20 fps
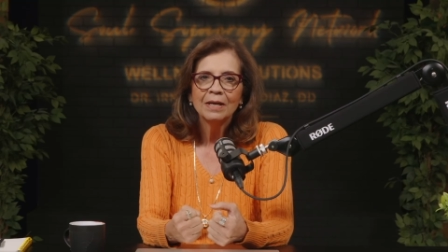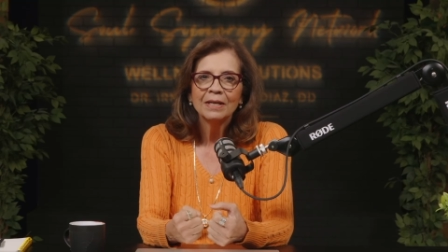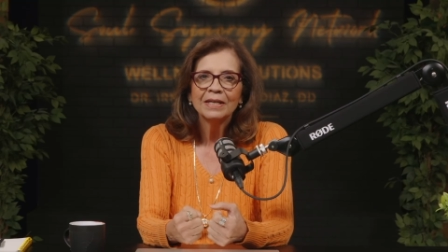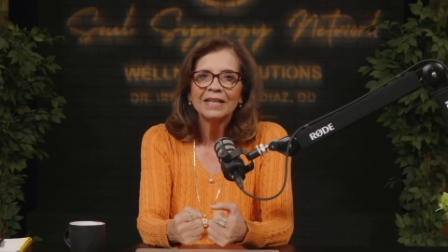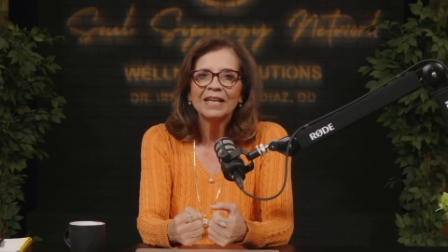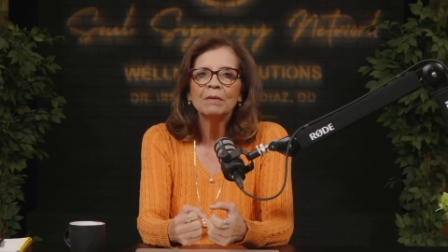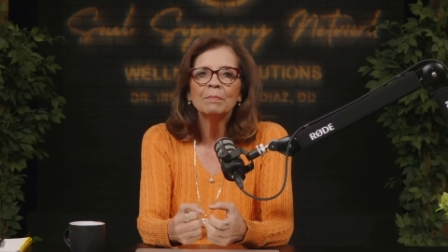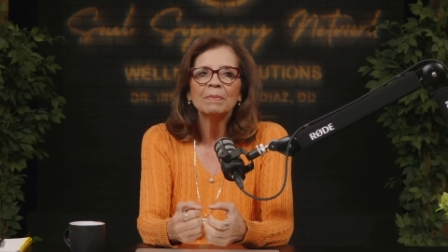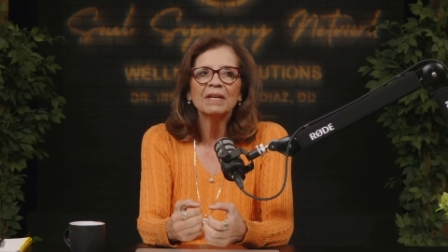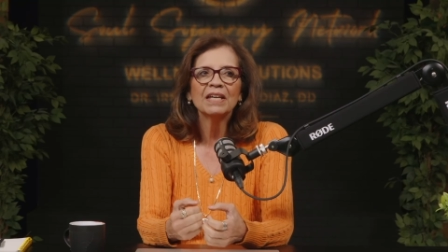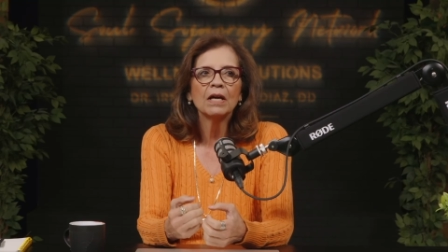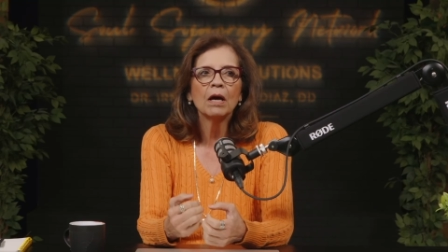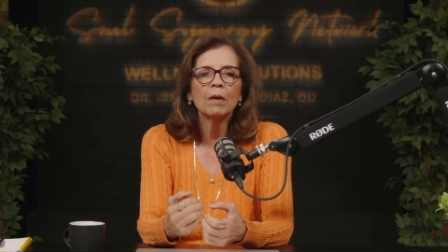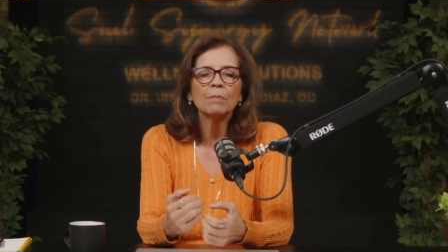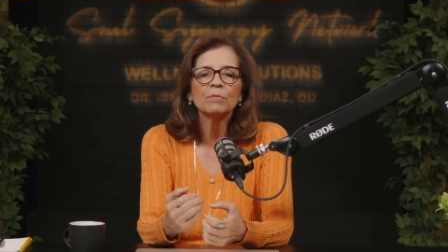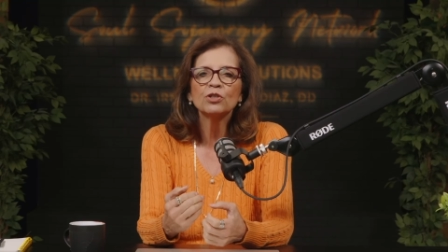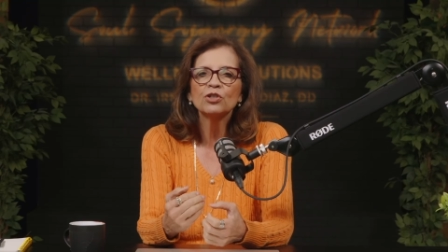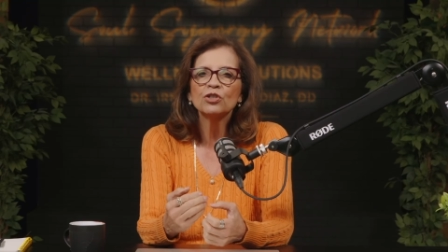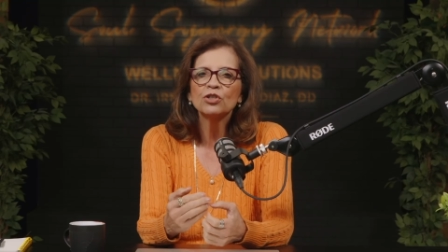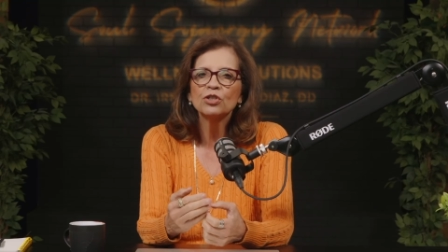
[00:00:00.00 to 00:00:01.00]
can become
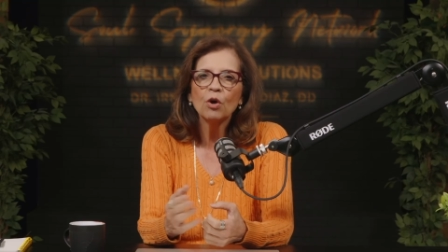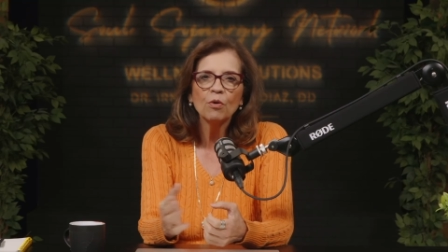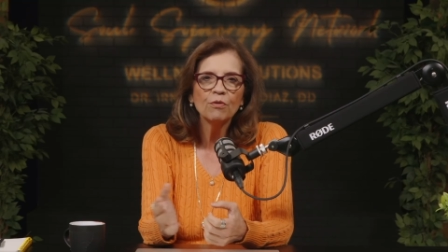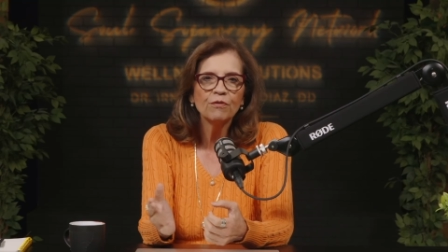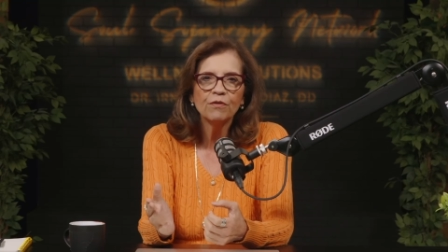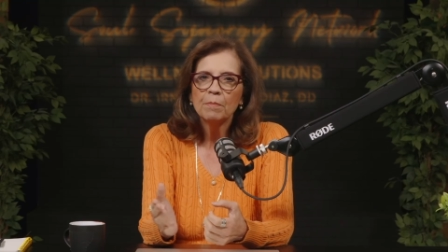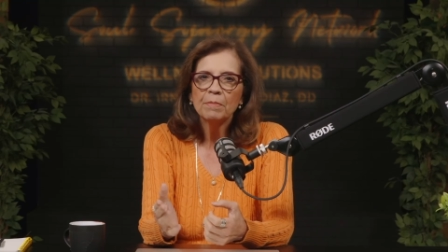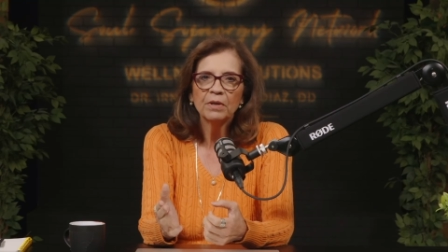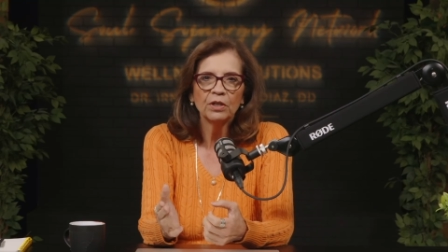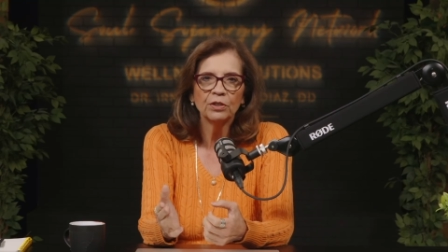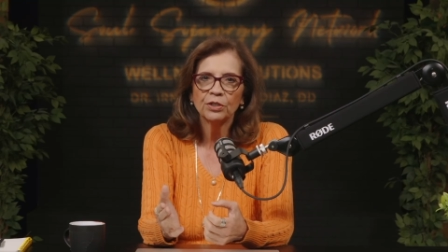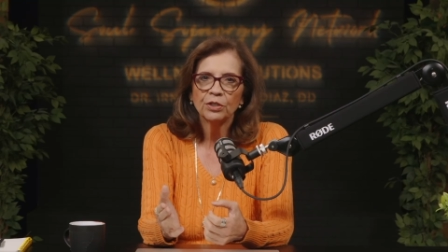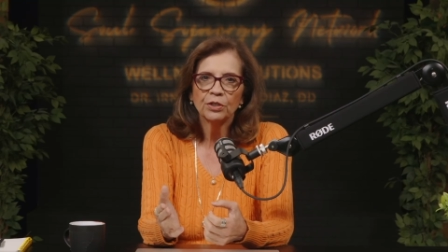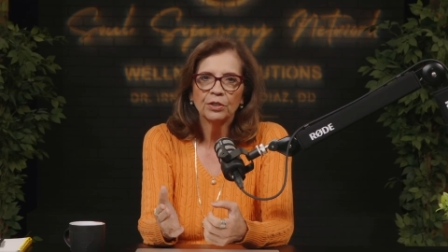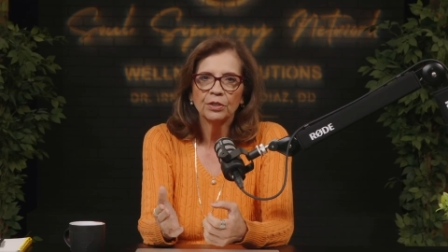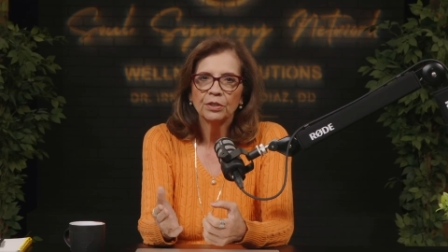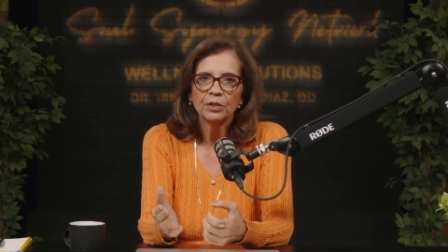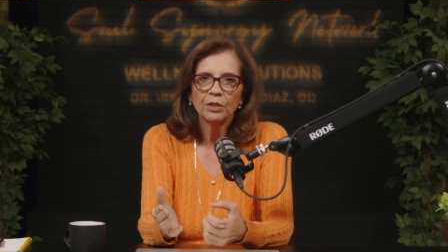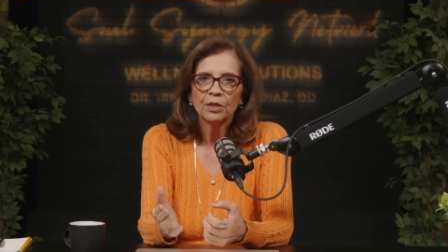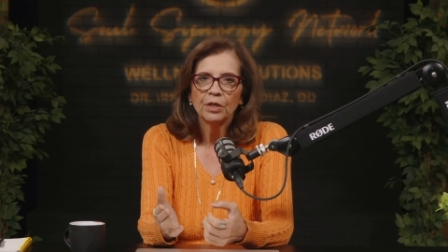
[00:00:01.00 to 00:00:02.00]
so
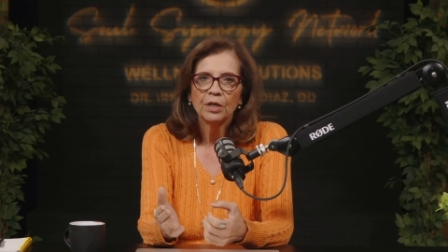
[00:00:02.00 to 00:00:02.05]
familiar,